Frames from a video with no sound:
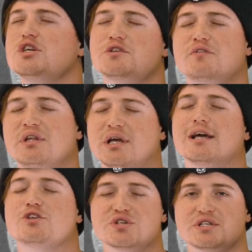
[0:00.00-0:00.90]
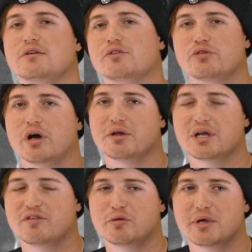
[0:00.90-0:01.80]
just for the electricity of the crowd, I'll
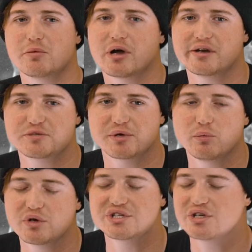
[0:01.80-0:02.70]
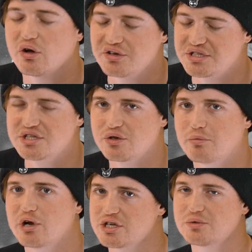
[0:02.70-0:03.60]
give it a B minus, but I wasn't honestly too
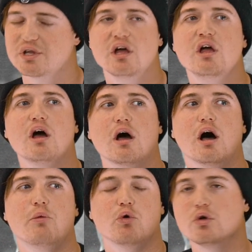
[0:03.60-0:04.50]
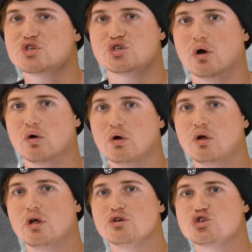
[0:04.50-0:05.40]
impressed with it. Um, also,
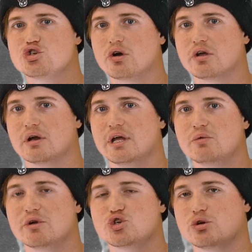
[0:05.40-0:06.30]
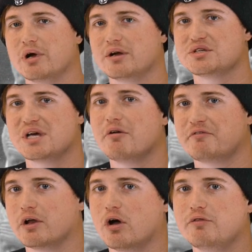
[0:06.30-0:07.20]
shockingly, when Shawn Michaels' hat
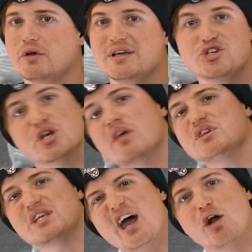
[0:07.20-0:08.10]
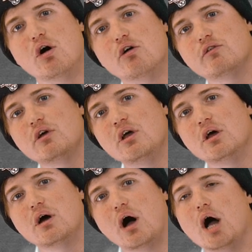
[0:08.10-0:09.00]
fell off, he shaved his hair off.
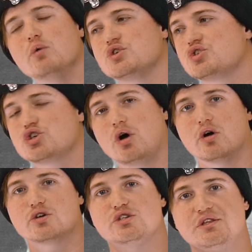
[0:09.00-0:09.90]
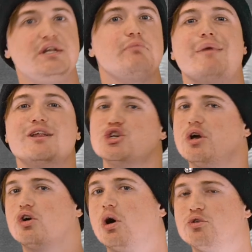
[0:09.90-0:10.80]
I was shocked, and they didn't mention it
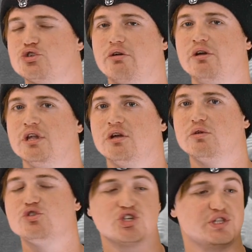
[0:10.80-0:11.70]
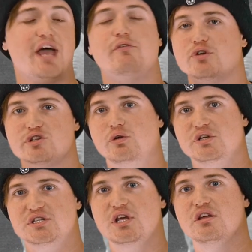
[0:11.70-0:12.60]
on commentary or anything. It was just there for us all
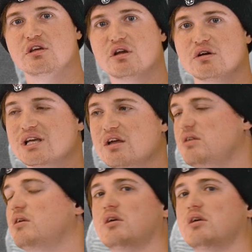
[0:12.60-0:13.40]
to see. And I was like,